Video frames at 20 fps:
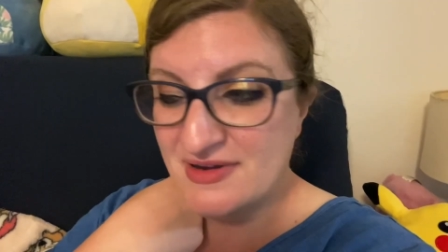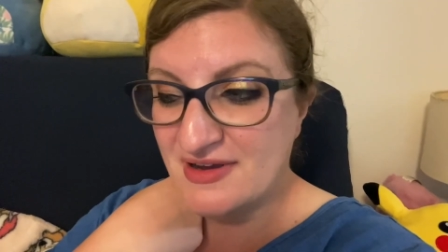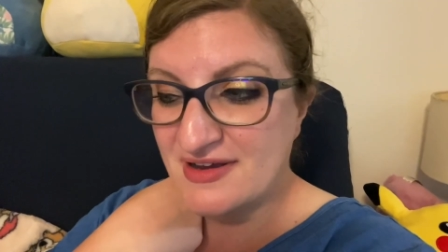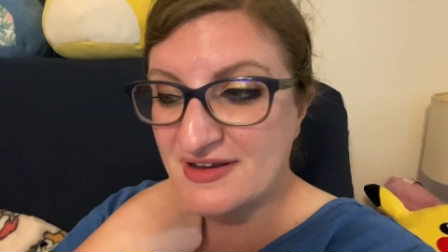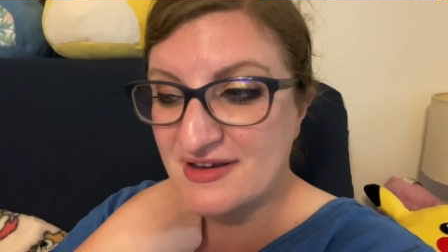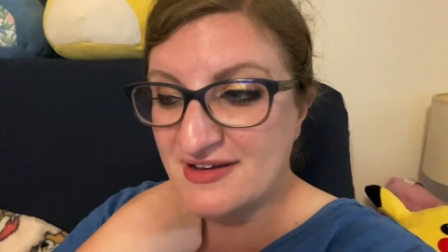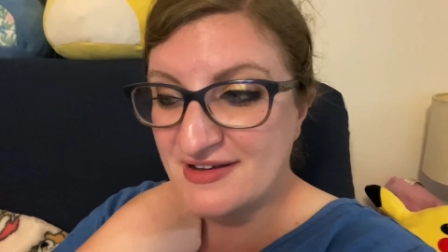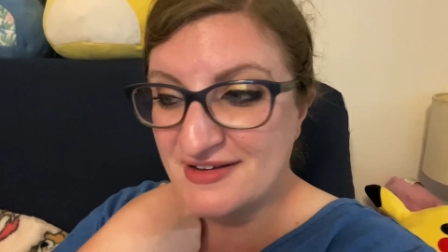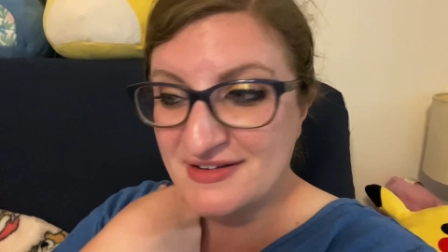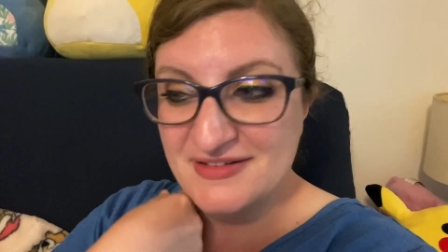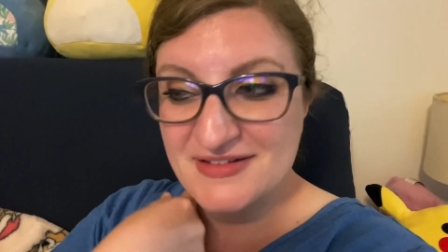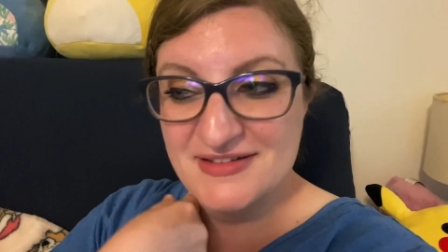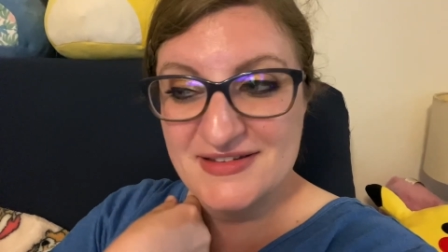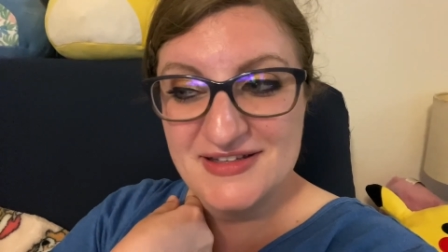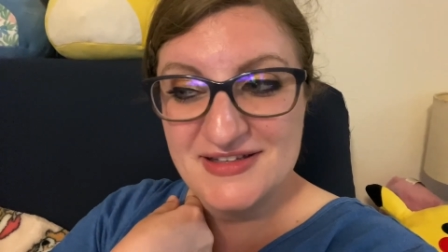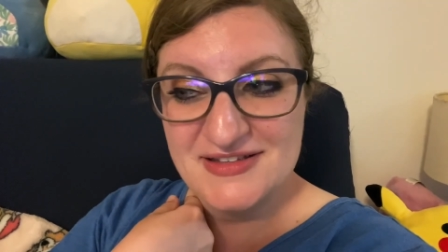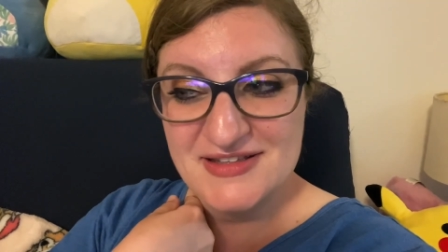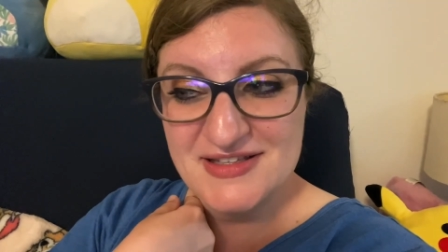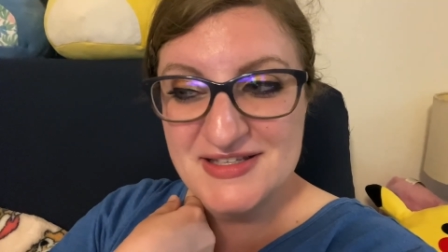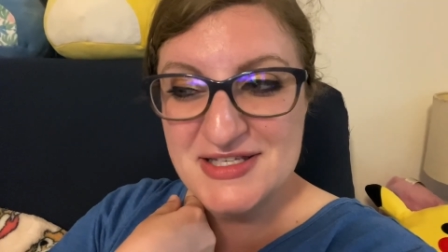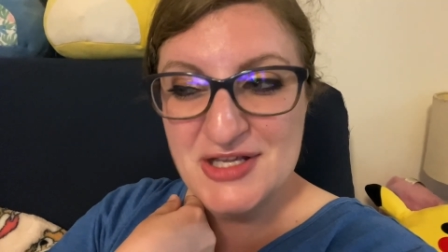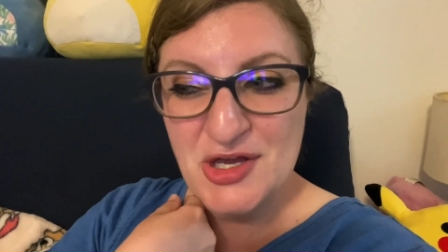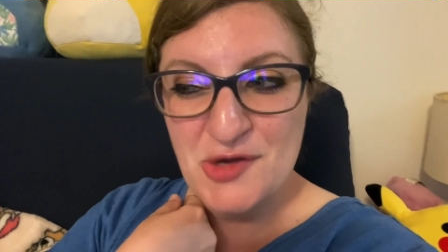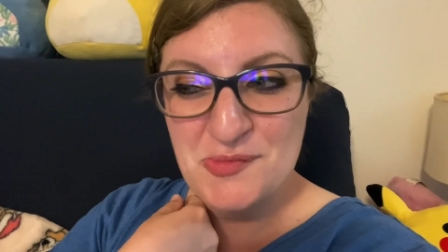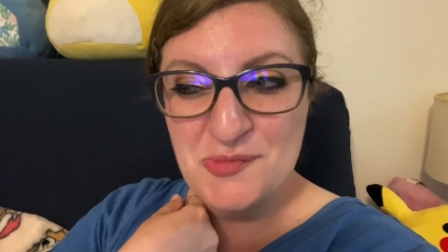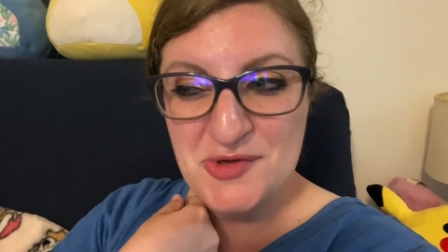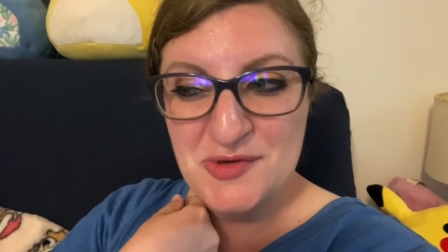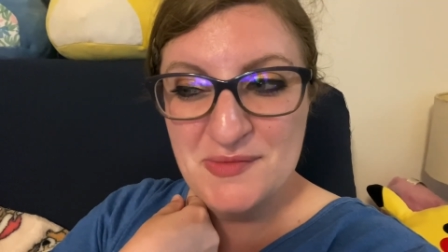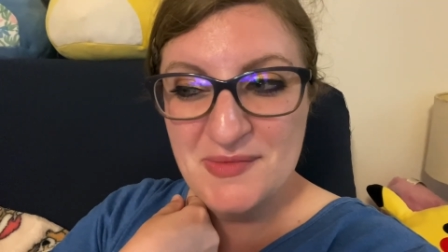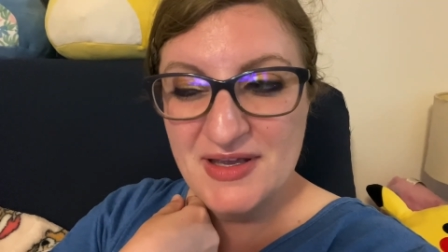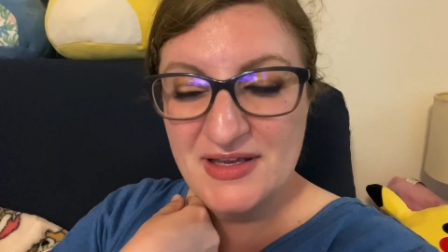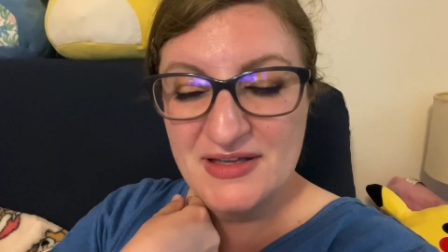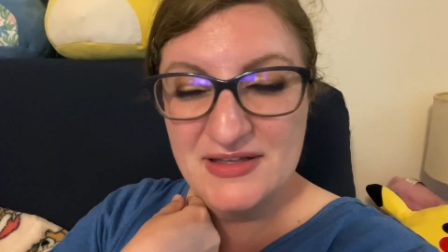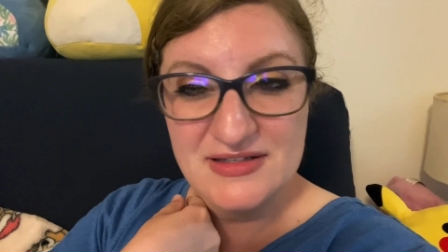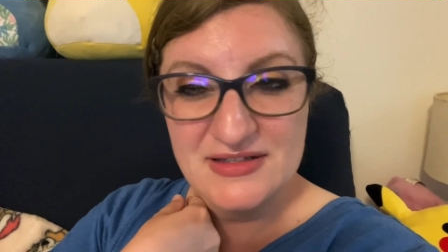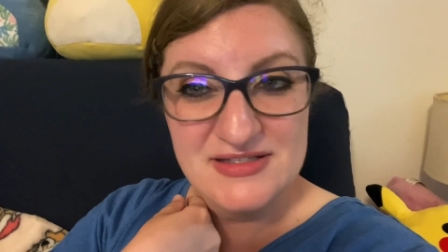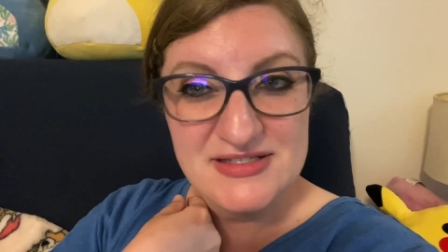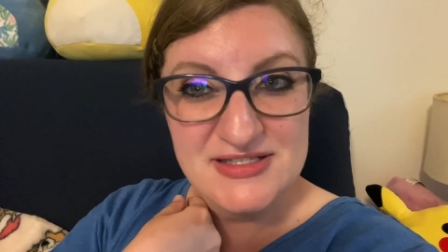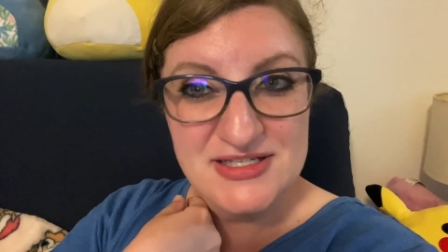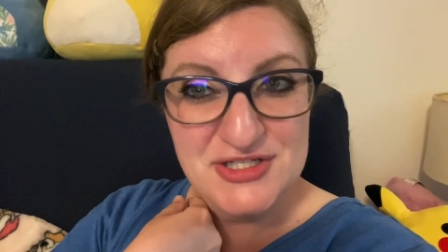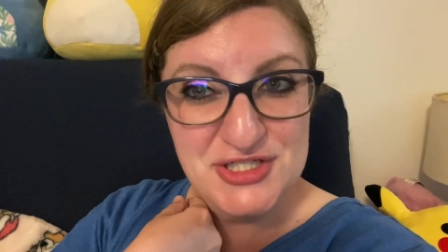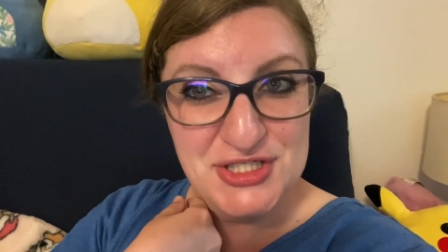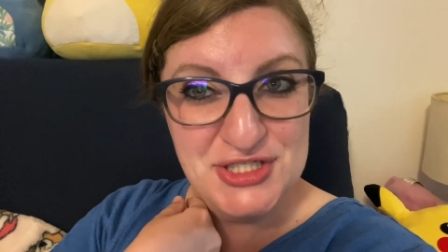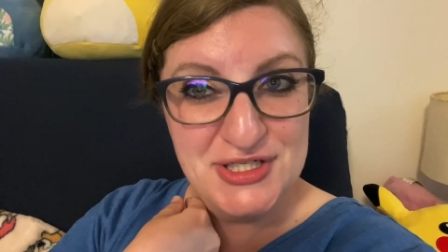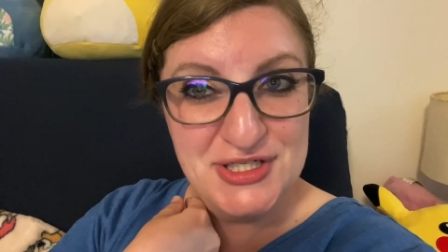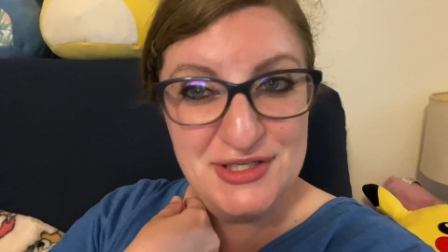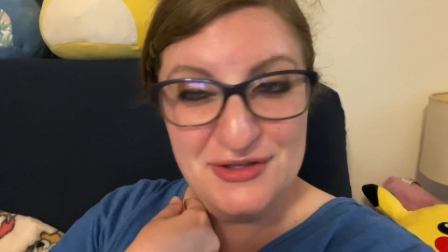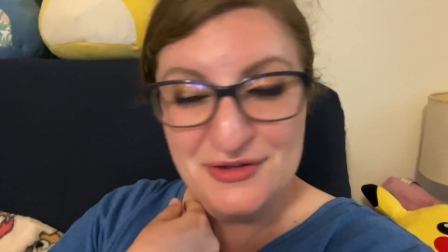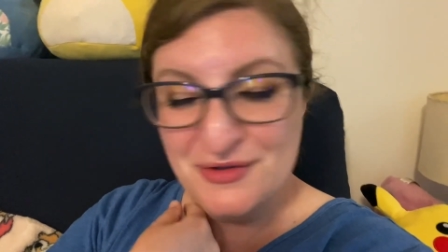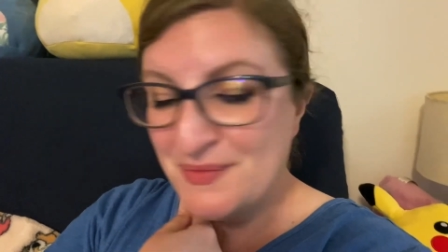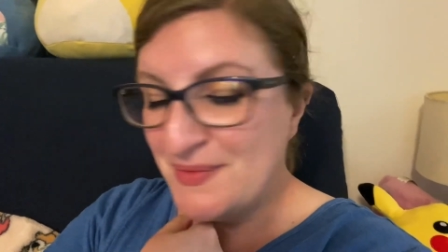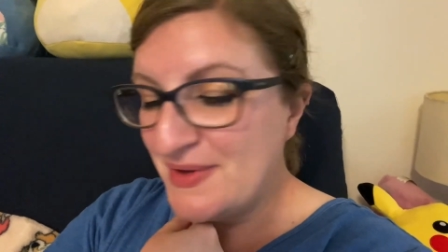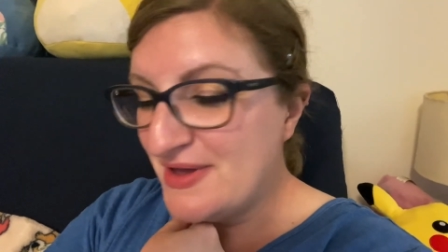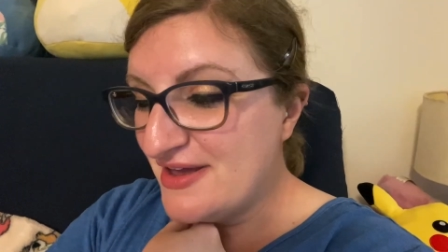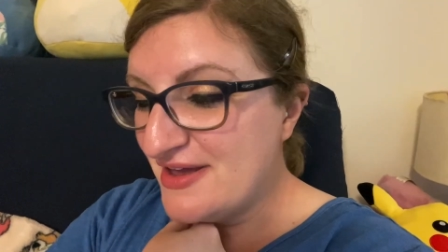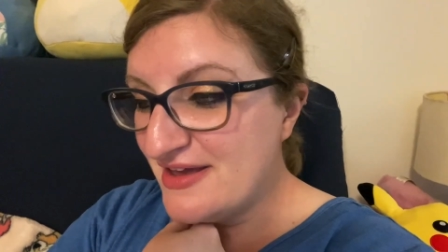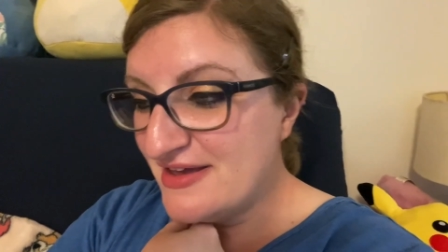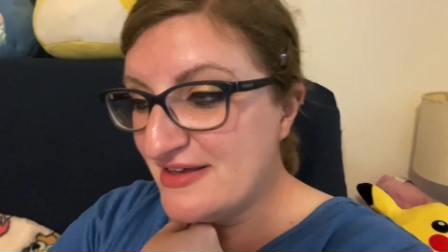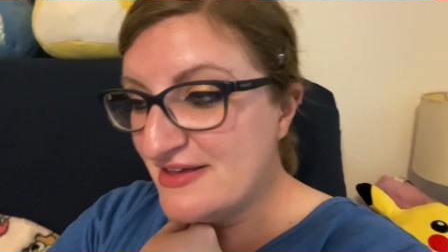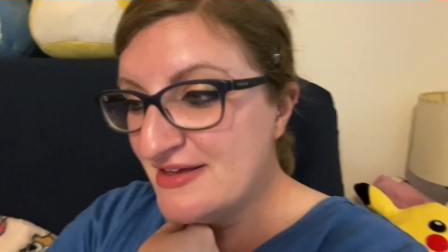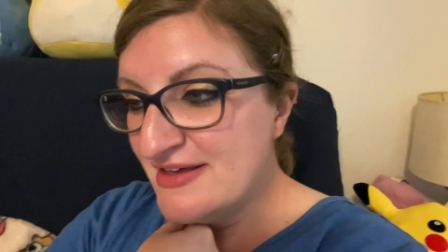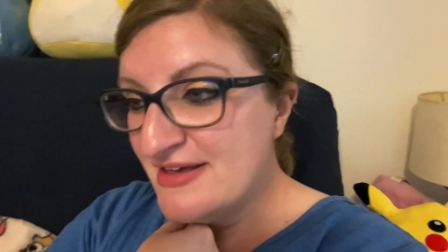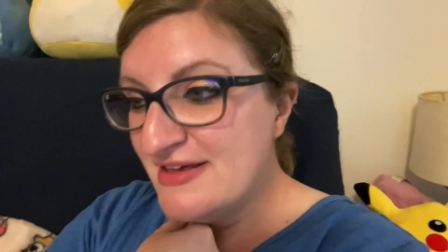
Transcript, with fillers: Uh, did this help you make a decision either way?